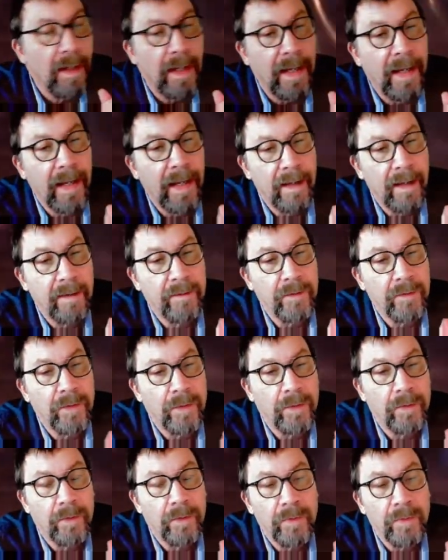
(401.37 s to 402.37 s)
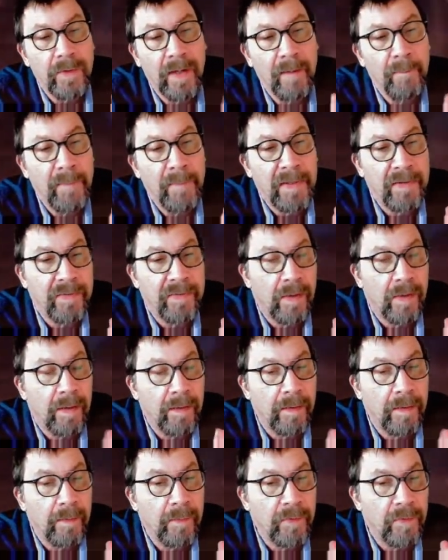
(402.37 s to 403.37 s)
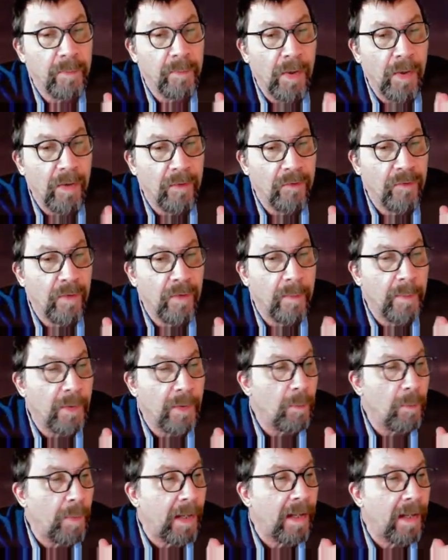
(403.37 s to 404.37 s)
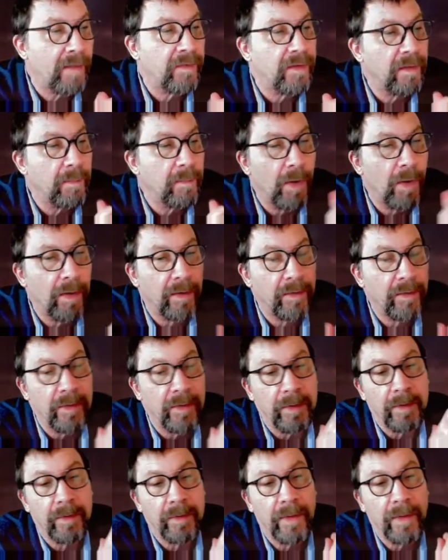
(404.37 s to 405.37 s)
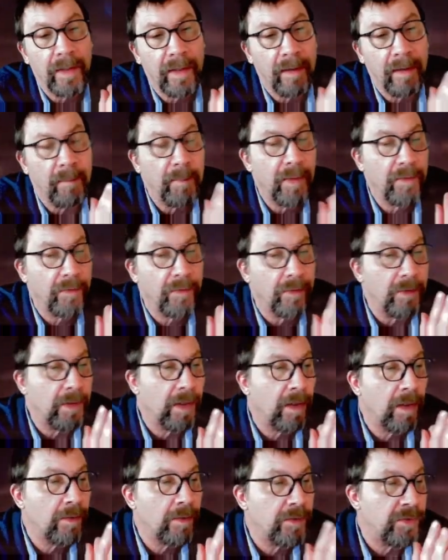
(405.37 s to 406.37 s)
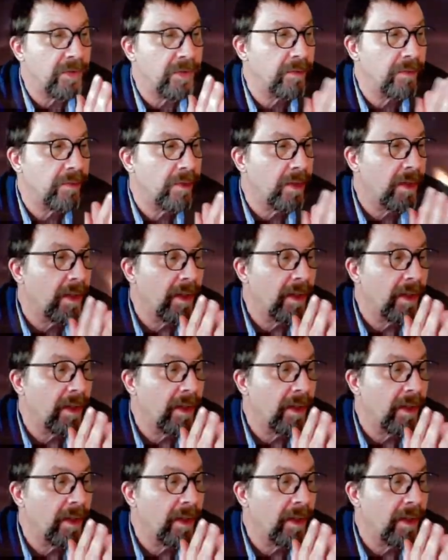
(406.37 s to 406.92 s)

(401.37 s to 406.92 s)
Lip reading: And you can do that based on a response from an opacity monitor that can measure the color shift.